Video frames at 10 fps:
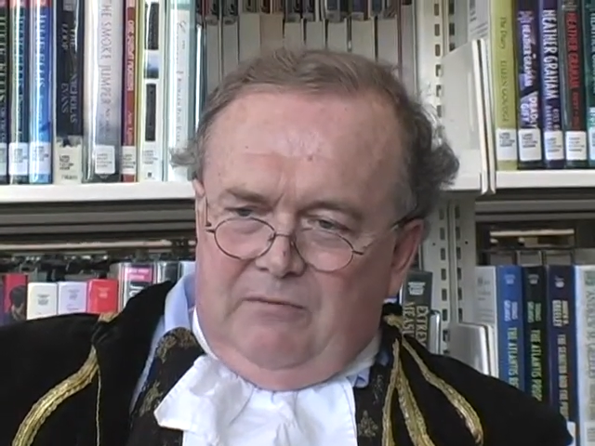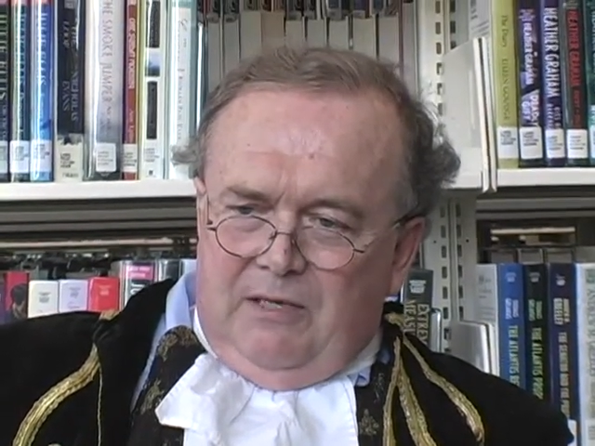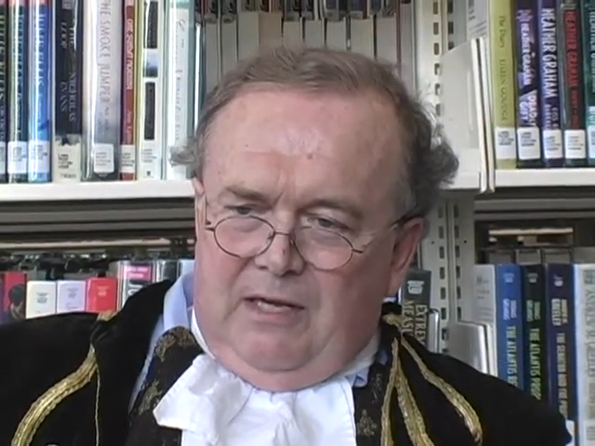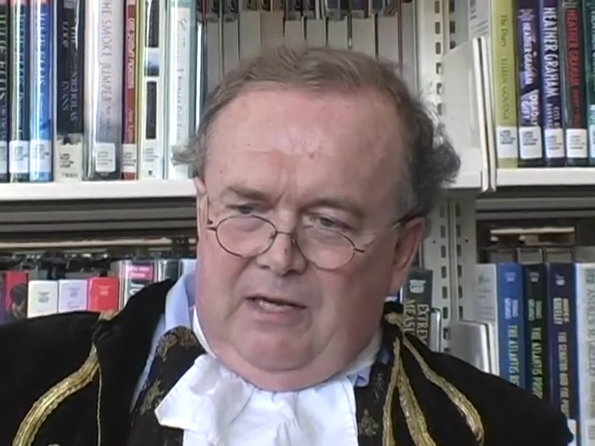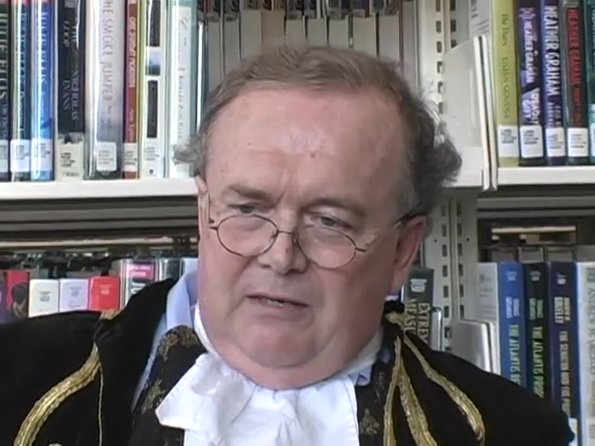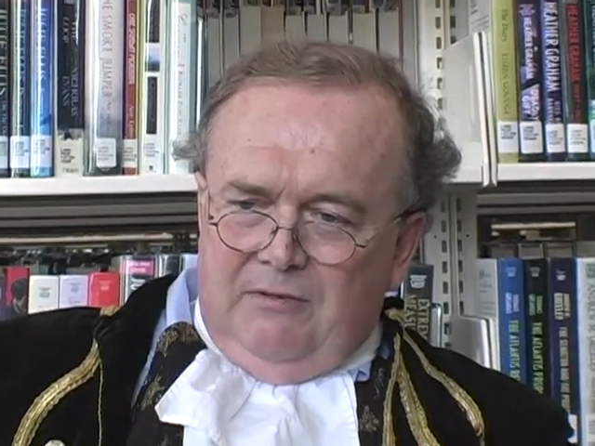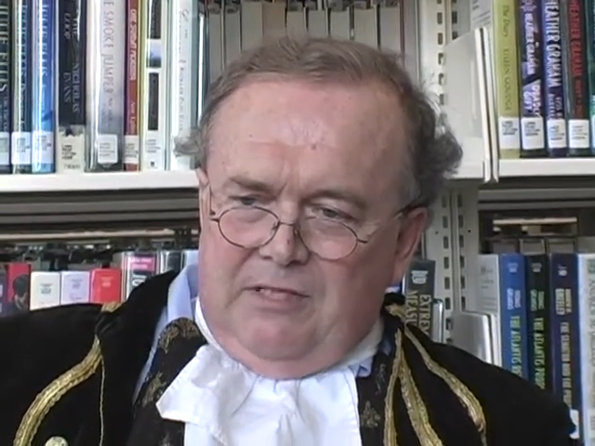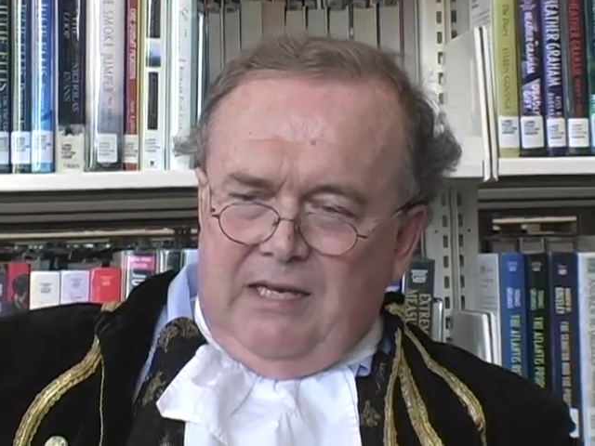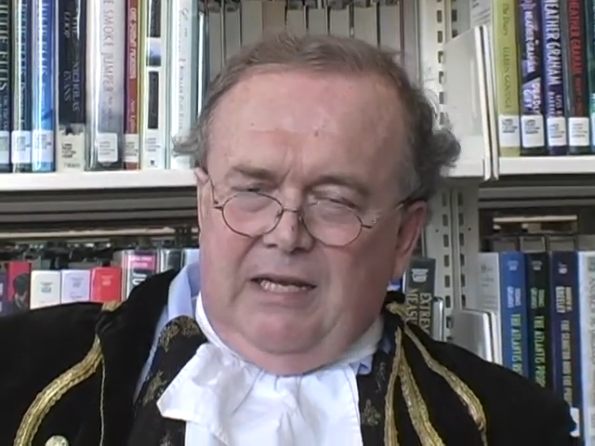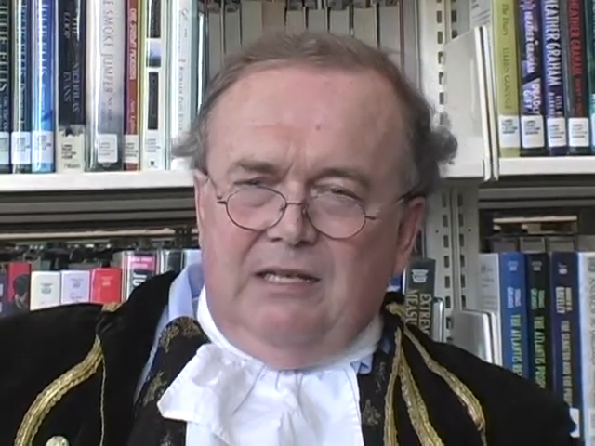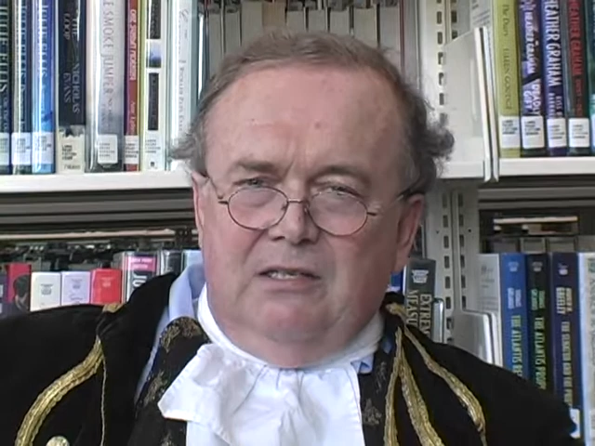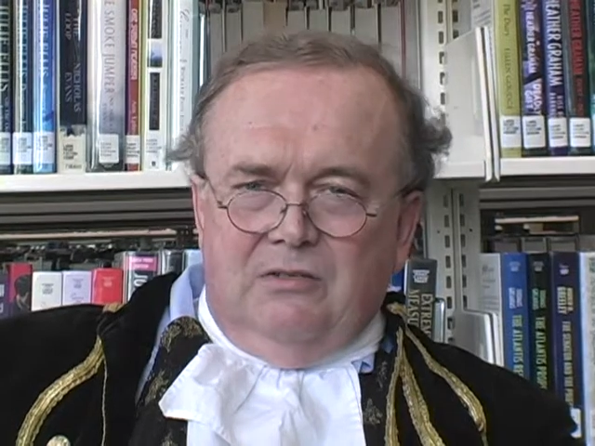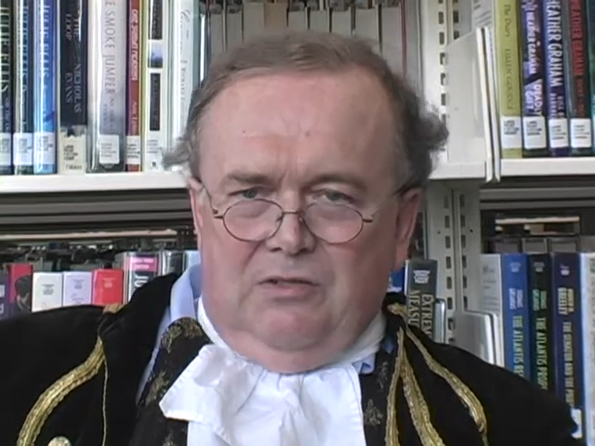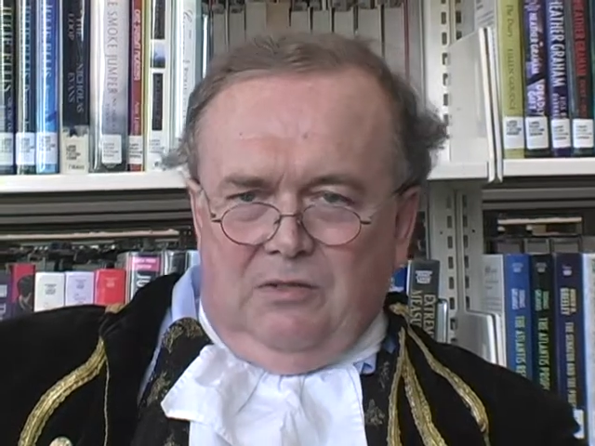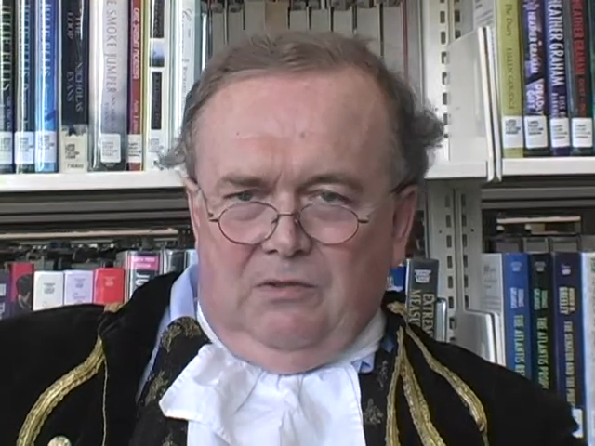when I was eight
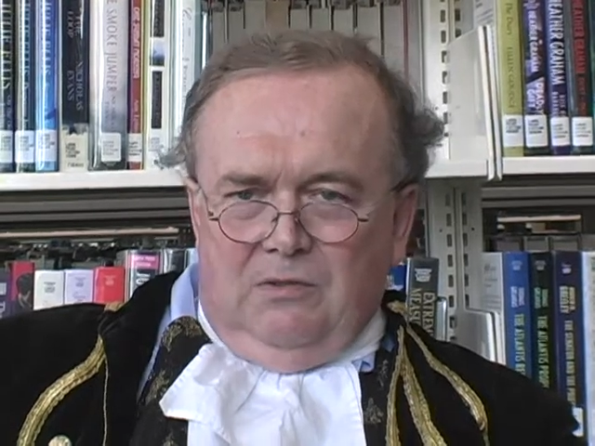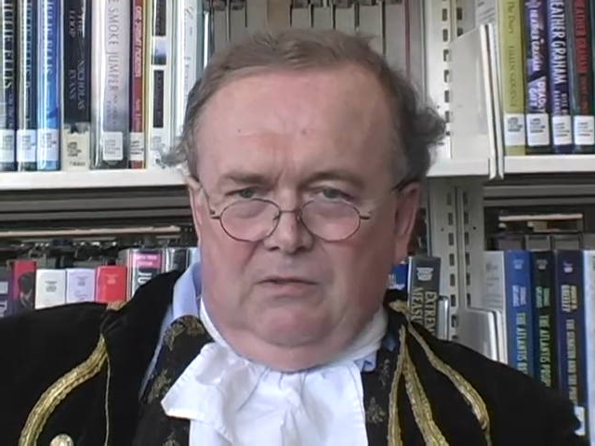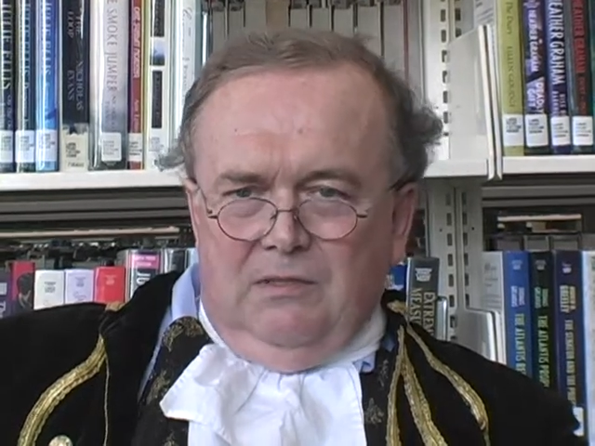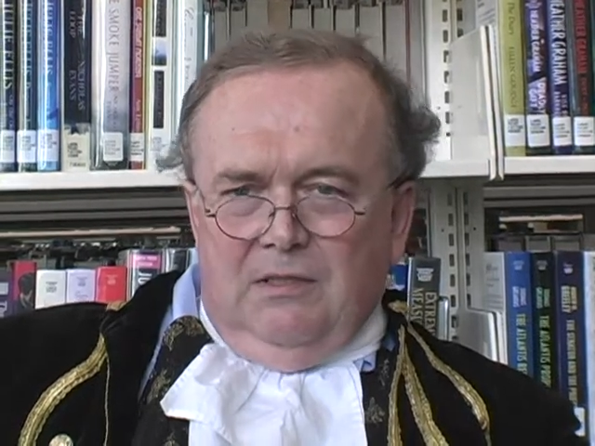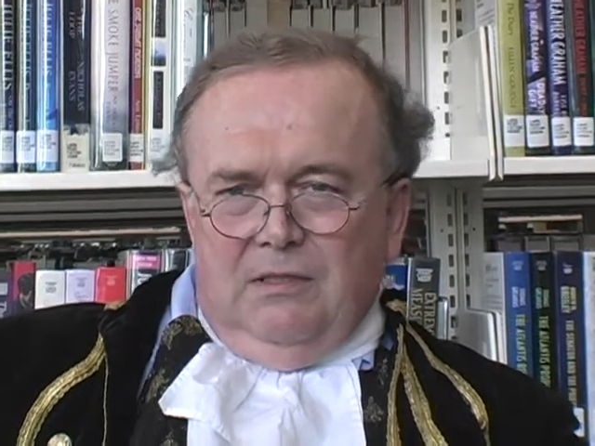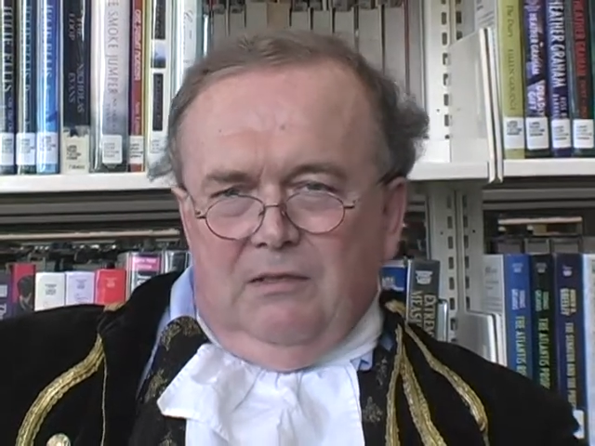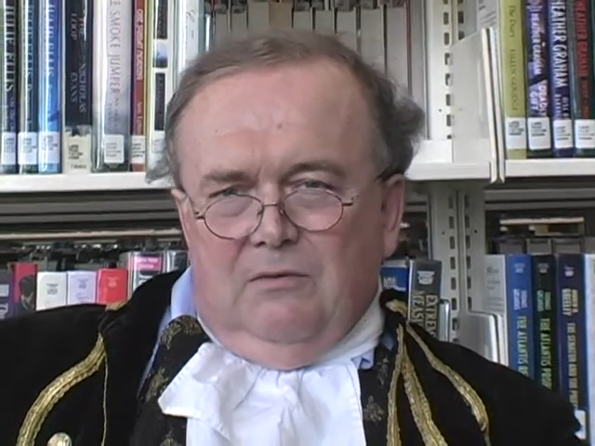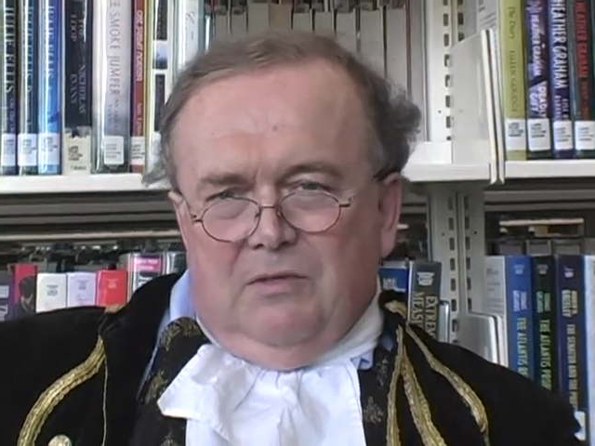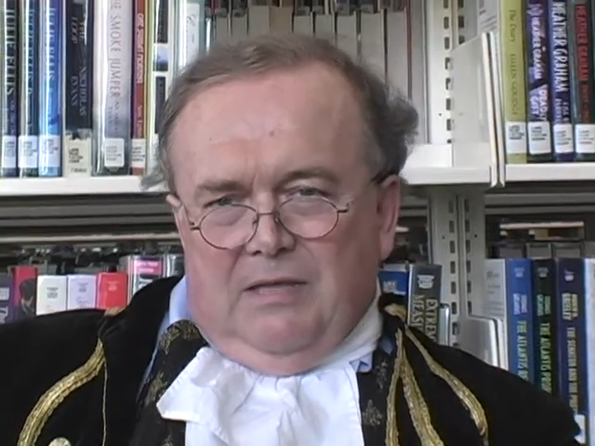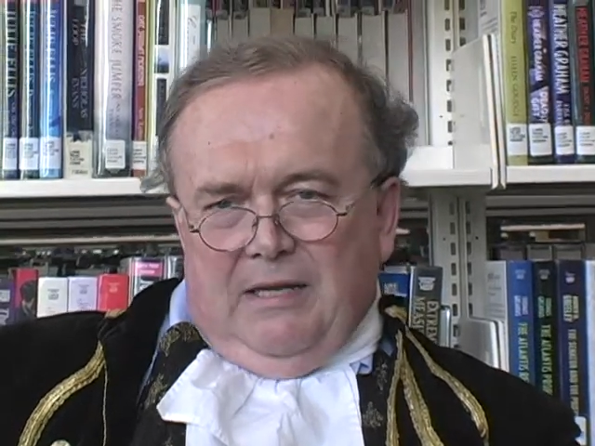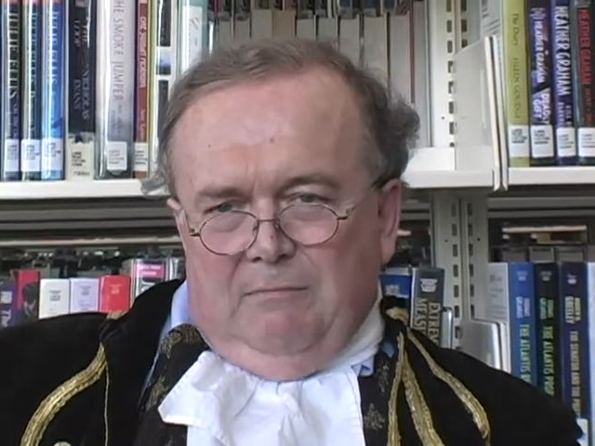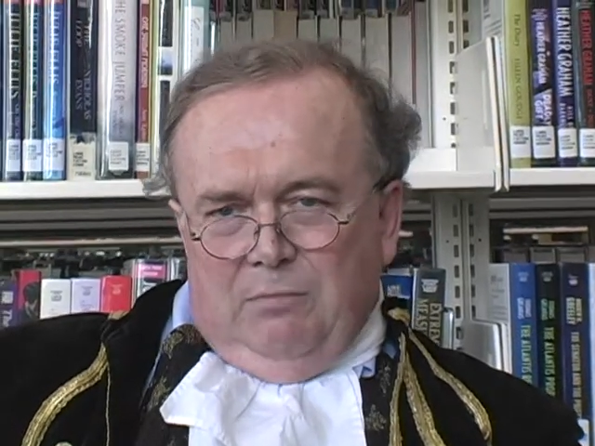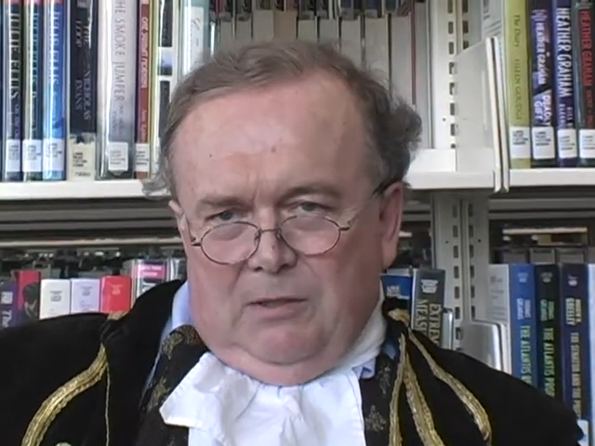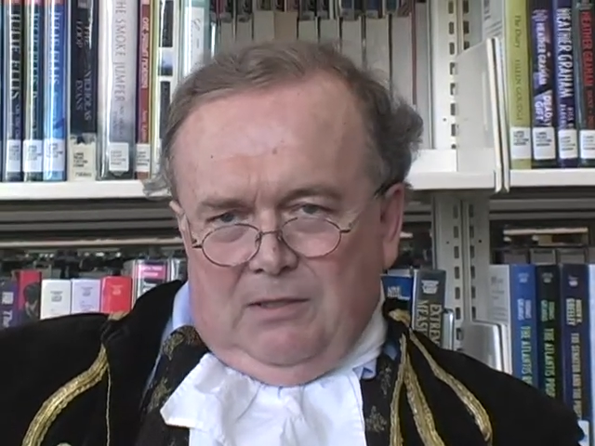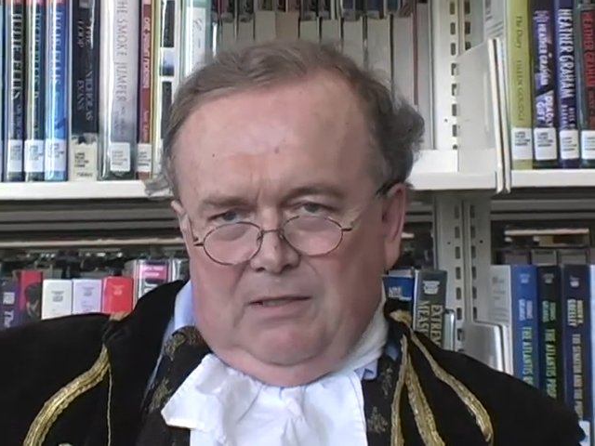years old was a
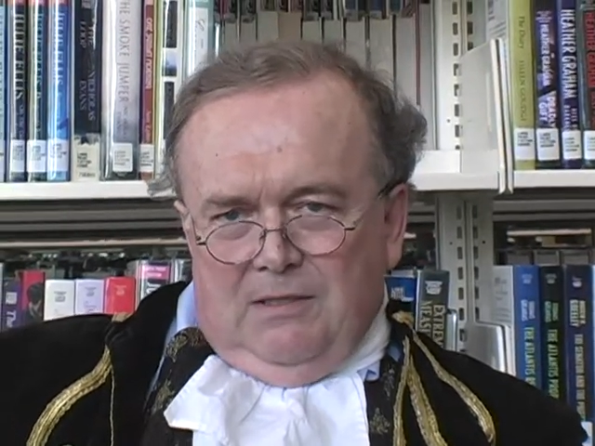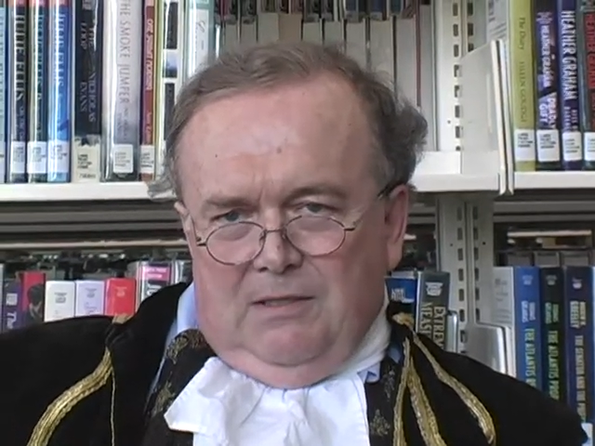book.